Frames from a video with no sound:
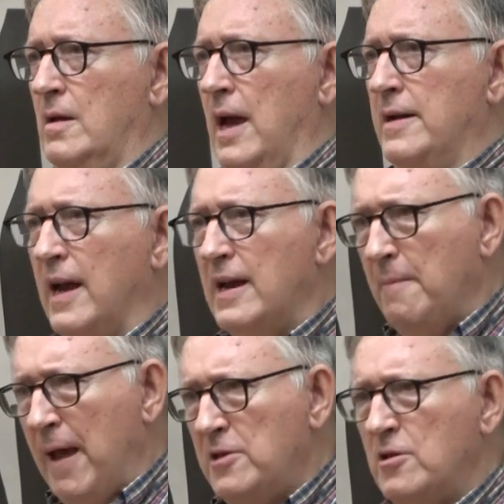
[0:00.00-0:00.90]
under
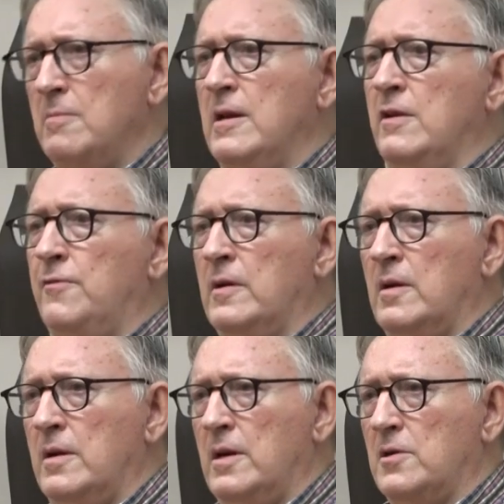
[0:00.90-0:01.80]
unimaginably
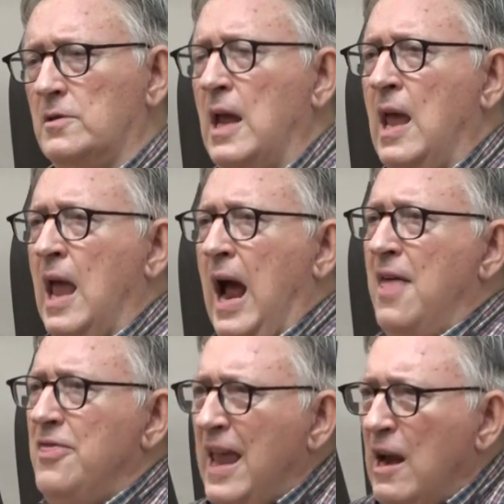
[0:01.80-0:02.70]
difficult conditions.
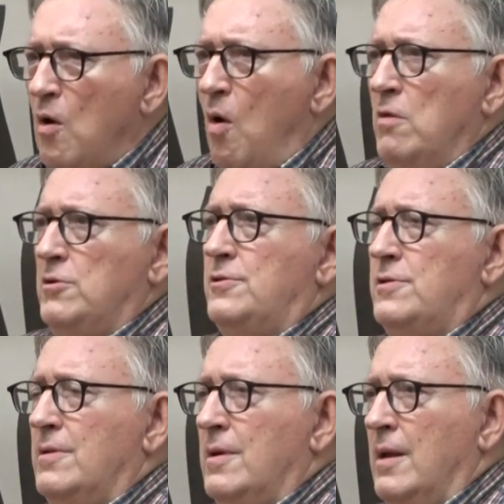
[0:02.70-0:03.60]
And they launched
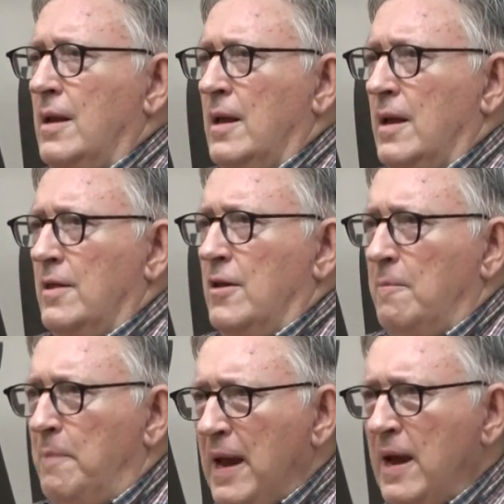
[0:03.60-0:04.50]
the
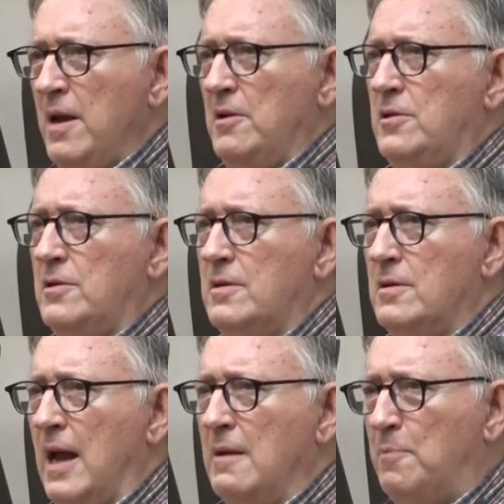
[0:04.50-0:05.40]
biggest
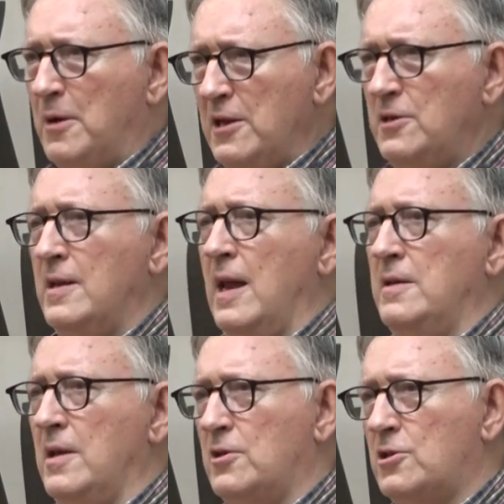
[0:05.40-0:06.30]

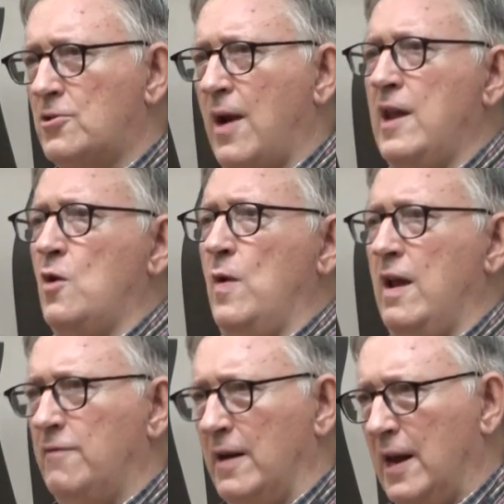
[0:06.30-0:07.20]
unprecedented strike
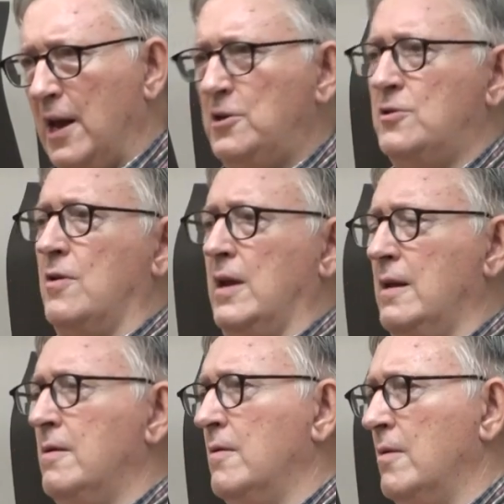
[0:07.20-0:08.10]
wave in
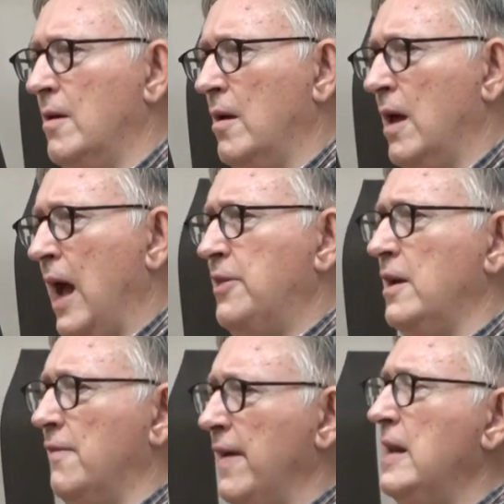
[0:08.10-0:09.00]
history, I
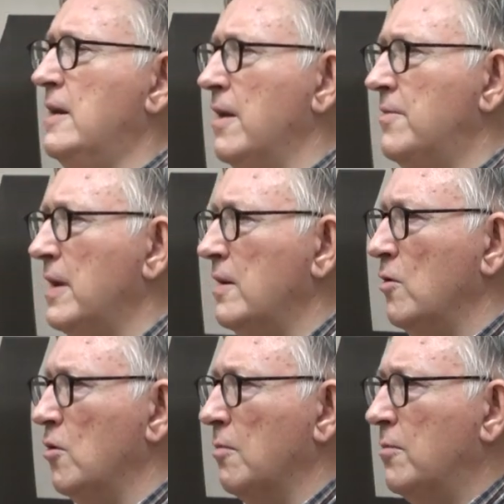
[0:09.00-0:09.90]
think, of any country in
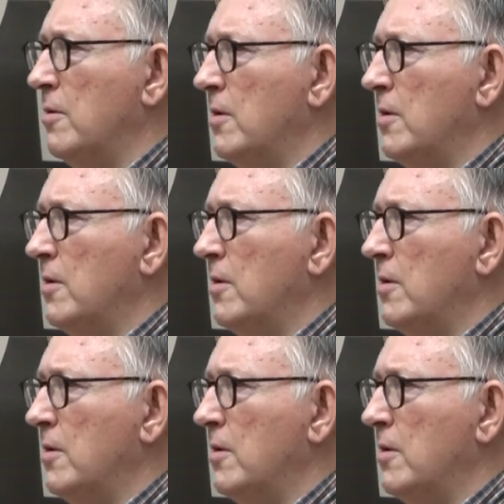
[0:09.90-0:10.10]
Europe.